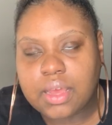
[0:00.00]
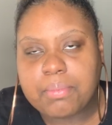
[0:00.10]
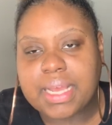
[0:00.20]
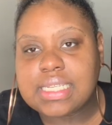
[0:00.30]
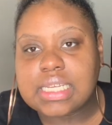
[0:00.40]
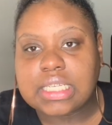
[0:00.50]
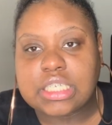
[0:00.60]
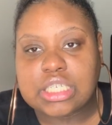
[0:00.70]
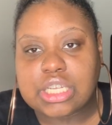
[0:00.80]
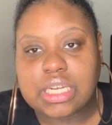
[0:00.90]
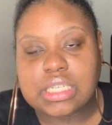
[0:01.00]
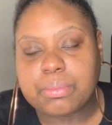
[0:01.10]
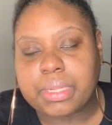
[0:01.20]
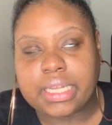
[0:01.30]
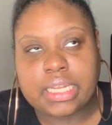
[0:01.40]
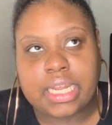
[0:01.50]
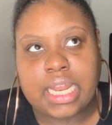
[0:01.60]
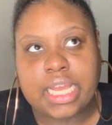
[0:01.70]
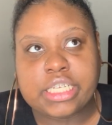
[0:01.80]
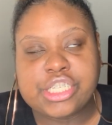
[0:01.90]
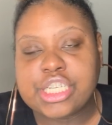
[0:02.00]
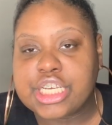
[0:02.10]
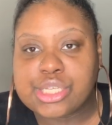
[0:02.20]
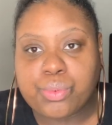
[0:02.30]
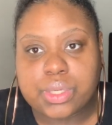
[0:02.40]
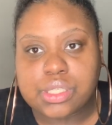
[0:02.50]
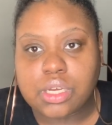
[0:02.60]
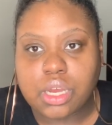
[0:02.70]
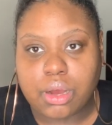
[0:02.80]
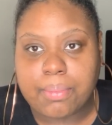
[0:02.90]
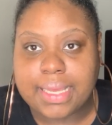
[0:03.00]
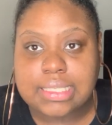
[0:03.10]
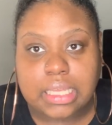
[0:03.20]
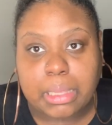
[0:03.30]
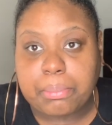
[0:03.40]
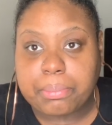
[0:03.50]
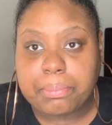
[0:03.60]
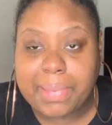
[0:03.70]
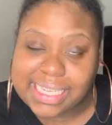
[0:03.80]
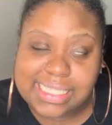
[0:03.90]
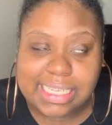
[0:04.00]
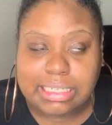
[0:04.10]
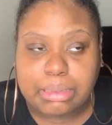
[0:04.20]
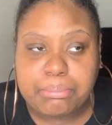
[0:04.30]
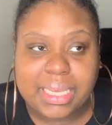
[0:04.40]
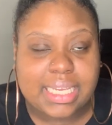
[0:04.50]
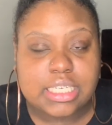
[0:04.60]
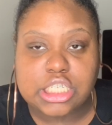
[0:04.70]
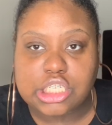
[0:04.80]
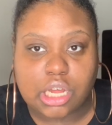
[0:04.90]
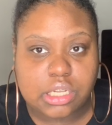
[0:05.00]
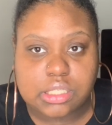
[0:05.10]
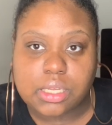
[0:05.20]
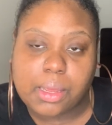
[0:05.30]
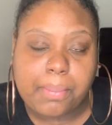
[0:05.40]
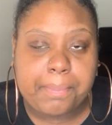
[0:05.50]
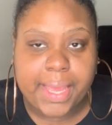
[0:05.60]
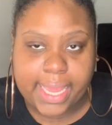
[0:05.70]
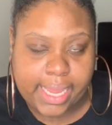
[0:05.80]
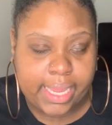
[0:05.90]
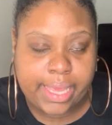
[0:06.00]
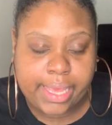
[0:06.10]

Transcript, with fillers: basically she starts complaining that like she doesn't want to go basically basically being salt bay